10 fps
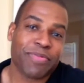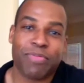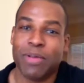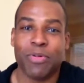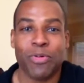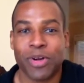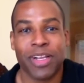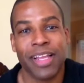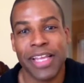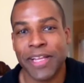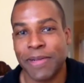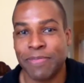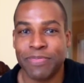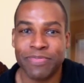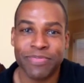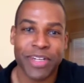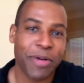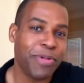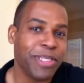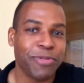People will claim,
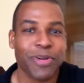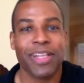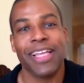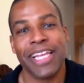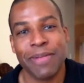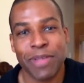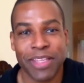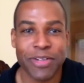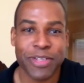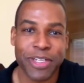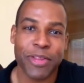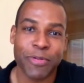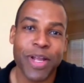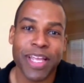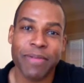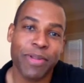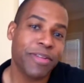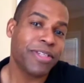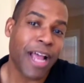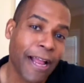companies will claim that there's another way, but
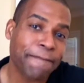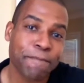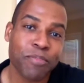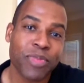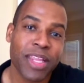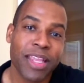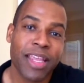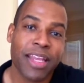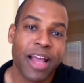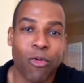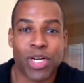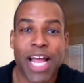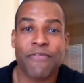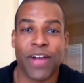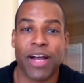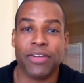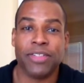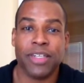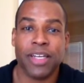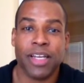there's not. Now, what I found
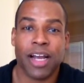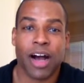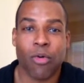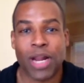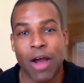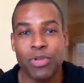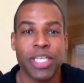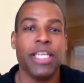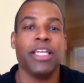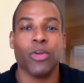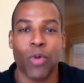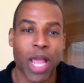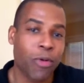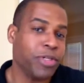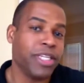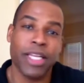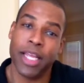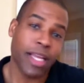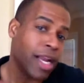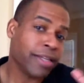when I was eating the way I was
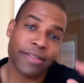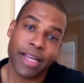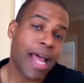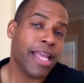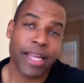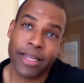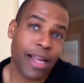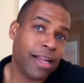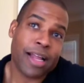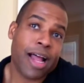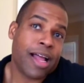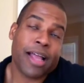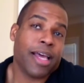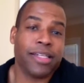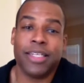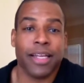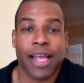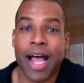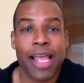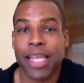eating, and I ate, I got to tell you,
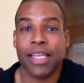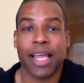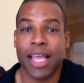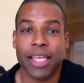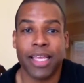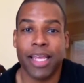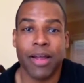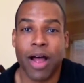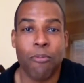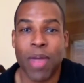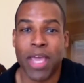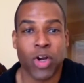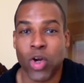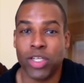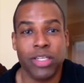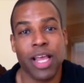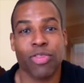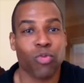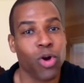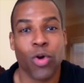I ate like a man on
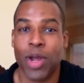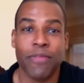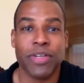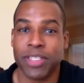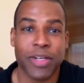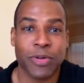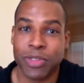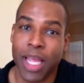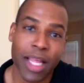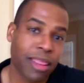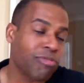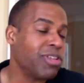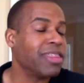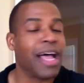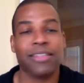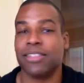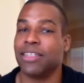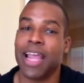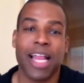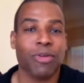death row every single day. 3,000
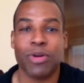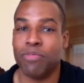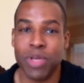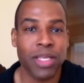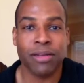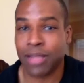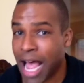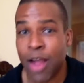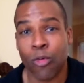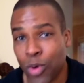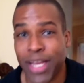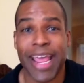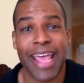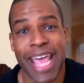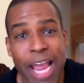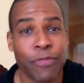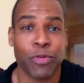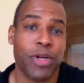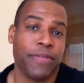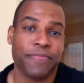calorie meals. I went
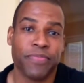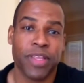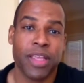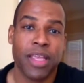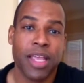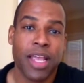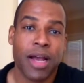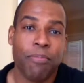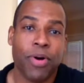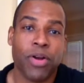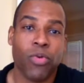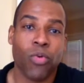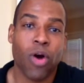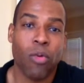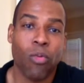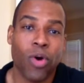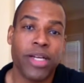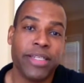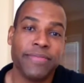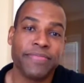after it. But
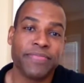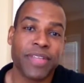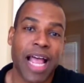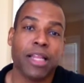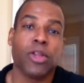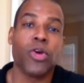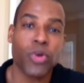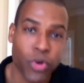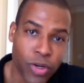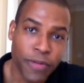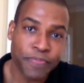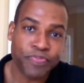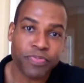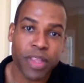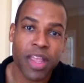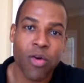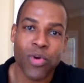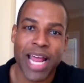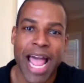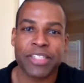what I learned
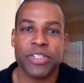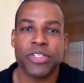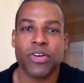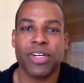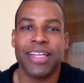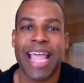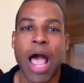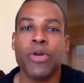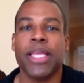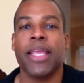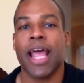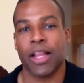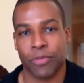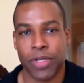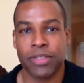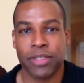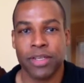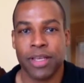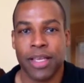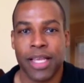when I actually started counting calories
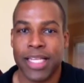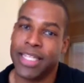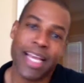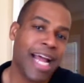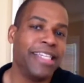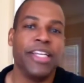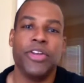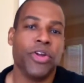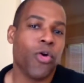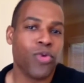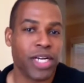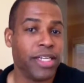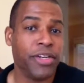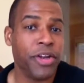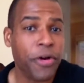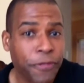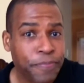is that I didn't know what I didn't know.